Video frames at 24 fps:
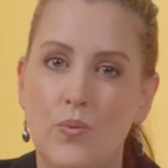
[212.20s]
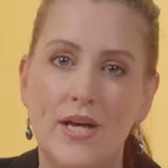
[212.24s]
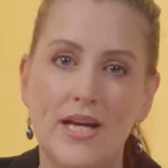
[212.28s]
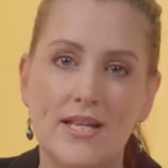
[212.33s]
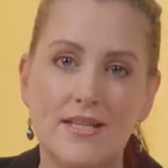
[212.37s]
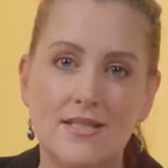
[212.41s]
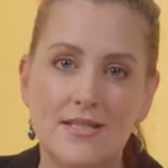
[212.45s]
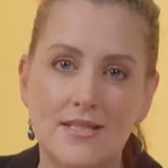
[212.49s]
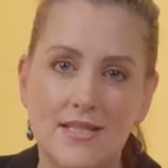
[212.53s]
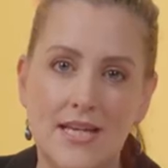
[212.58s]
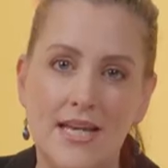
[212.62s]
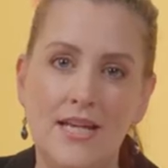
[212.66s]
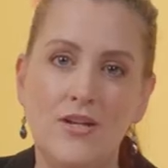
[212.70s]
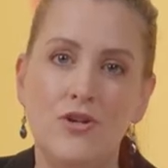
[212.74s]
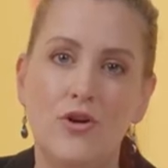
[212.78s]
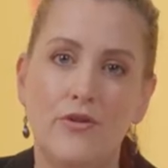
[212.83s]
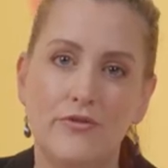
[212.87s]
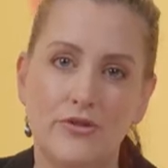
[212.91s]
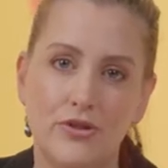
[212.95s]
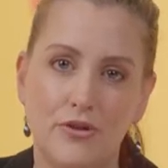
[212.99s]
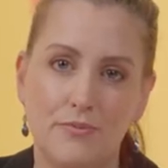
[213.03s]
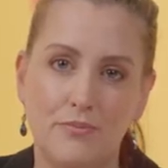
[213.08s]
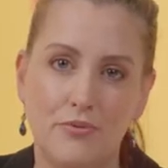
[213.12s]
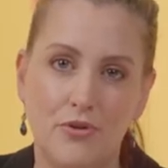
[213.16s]
We had seen
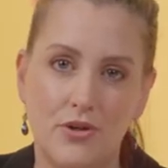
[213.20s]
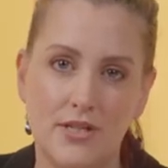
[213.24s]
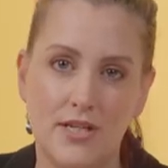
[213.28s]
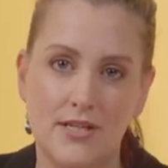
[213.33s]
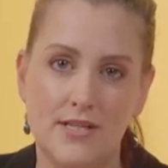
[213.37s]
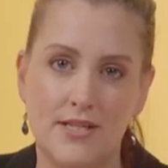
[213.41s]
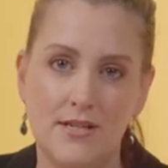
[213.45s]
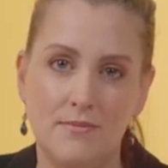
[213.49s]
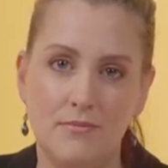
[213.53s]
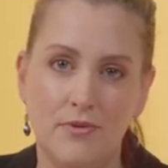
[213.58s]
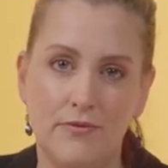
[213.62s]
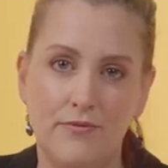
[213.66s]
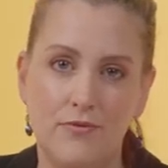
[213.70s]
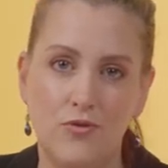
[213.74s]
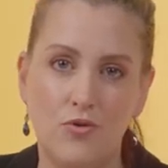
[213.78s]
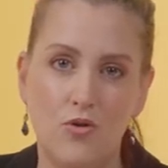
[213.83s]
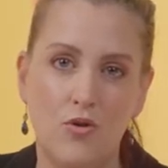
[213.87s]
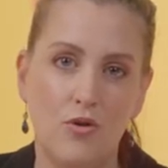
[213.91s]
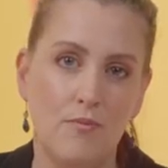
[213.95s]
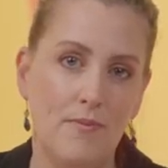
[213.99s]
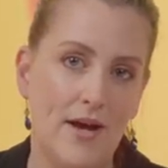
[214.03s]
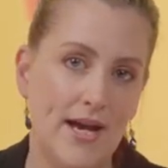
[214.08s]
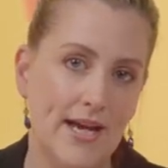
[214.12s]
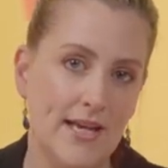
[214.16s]
offshore processing
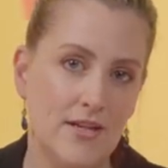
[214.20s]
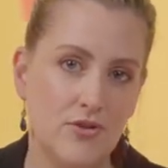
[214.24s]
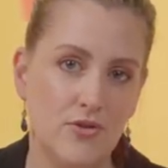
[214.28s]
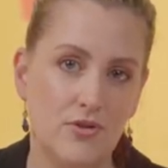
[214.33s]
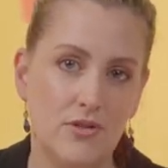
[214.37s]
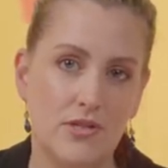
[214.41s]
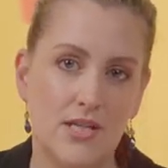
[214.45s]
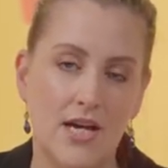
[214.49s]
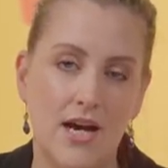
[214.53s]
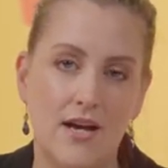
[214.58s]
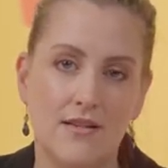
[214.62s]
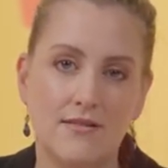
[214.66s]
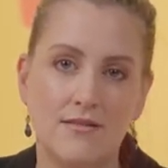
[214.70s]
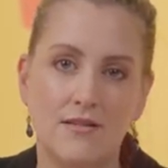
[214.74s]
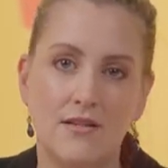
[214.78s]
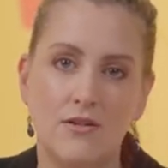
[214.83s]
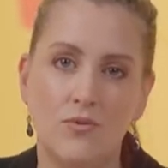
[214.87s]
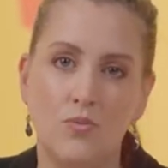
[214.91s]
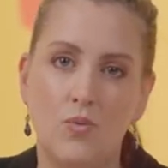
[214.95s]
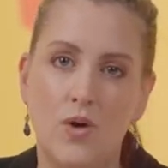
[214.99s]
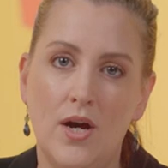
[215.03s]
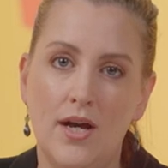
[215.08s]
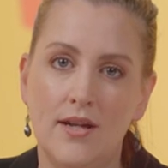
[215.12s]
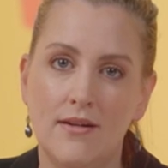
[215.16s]
before back in
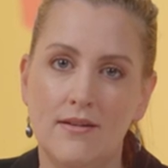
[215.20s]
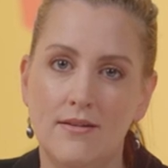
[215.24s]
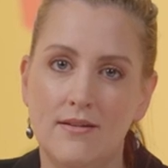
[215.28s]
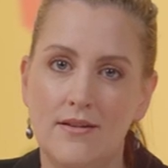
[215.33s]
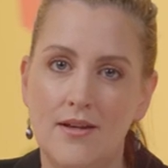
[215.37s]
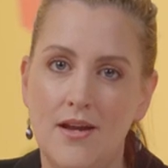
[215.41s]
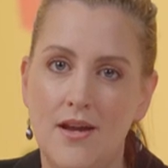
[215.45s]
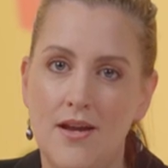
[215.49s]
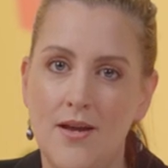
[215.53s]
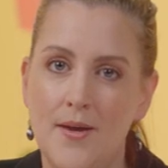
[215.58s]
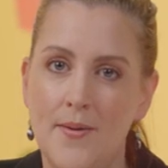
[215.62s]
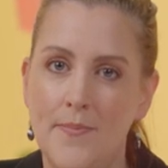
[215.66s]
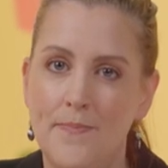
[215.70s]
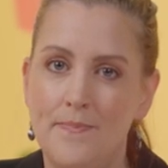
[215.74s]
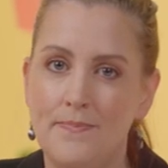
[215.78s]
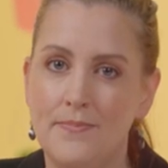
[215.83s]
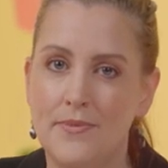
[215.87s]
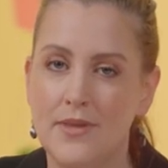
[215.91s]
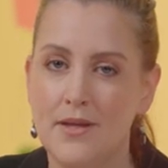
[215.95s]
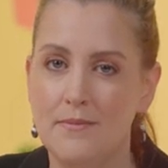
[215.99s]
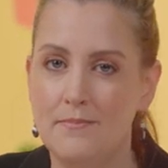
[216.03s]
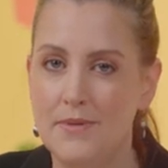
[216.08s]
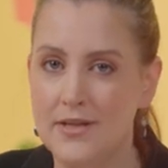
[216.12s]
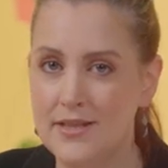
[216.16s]
2001,
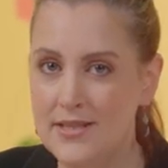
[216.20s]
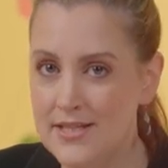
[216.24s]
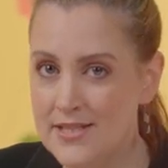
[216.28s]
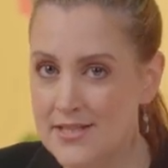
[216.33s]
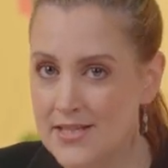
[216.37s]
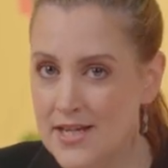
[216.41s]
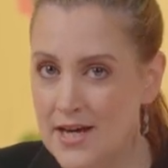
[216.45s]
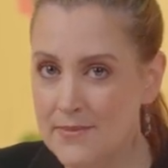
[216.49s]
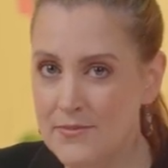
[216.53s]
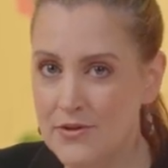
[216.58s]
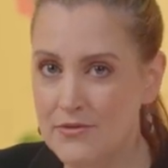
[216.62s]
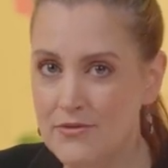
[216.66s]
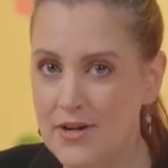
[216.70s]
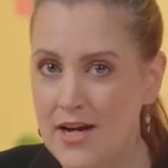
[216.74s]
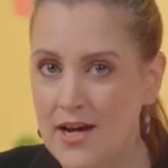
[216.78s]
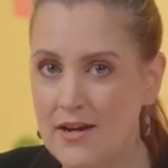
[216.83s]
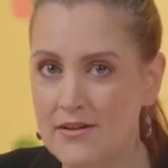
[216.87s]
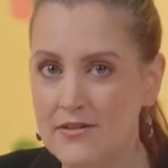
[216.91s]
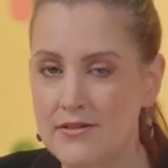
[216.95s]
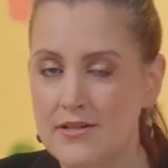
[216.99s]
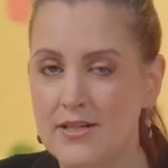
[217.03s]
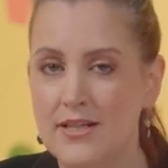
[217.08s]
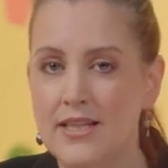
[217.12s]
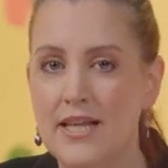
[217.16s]
but this time
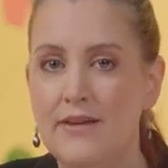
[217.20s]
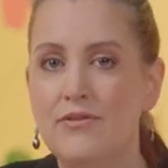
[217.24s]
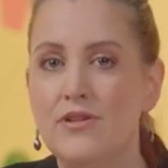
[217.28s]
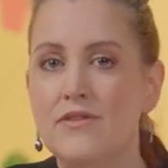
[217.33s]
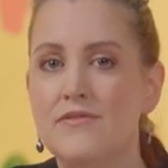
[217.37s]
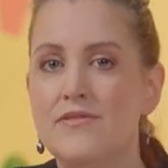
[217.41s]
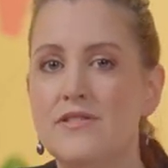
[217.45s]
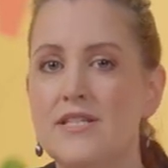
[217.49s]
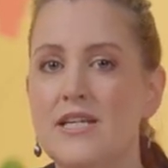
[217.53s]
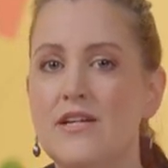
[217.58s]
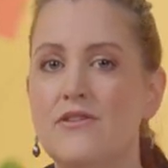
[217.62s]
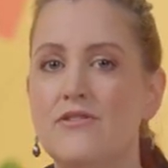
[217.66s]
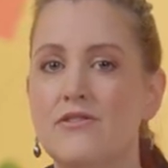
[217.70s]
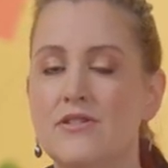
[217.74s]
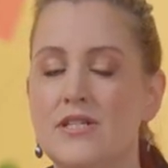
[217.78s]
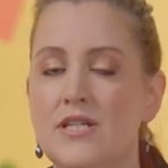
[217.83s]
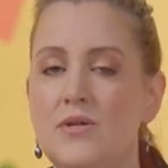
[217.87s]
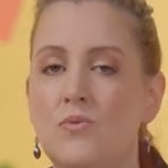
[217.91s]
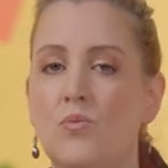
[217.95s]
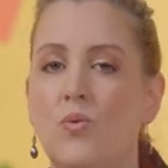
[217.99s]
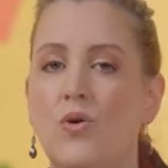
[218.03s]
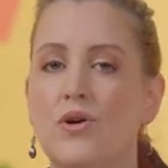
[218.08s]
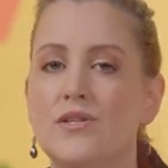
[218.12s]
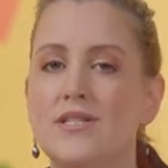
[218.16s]
around, the level of
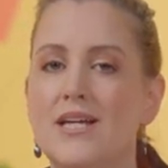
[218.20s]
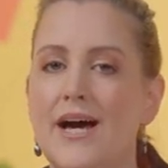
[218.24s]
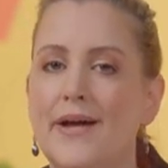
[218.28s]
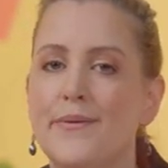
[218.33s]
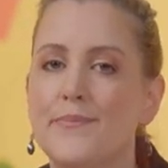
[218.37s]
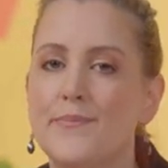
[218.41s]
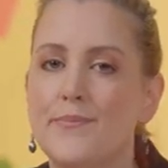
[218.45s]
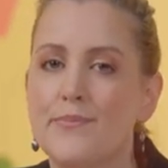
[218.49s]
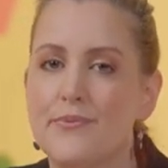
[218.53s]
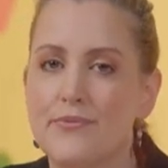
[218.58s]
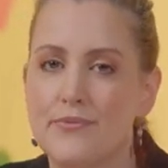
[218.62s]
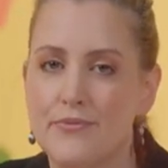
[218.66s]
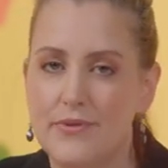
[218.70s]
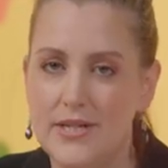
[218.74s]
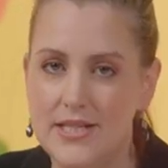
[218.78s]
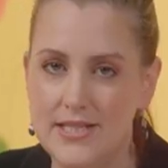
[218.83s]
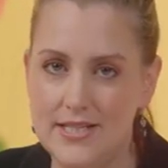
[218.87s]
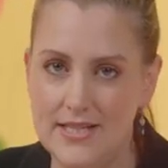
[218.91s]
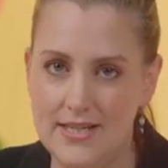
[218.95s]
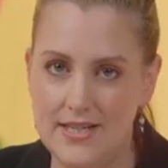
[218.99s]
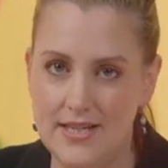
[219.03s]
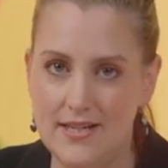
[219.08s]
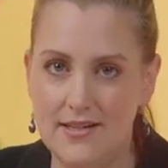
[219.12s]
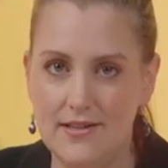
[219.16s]
secrecy was
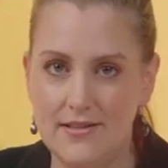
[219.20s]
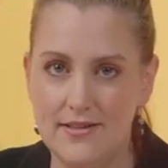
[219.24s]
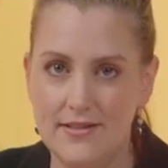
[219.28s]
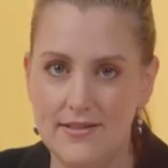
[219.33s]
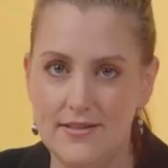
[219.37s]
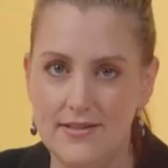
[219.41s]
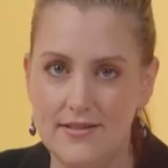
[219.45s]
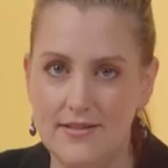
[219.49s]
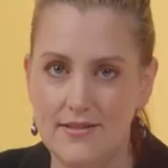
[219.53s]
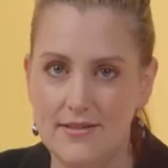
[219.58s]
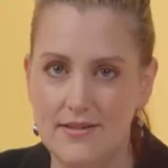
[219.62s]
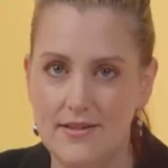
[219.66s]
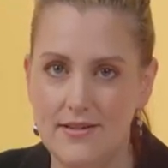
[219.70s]
unprecedented.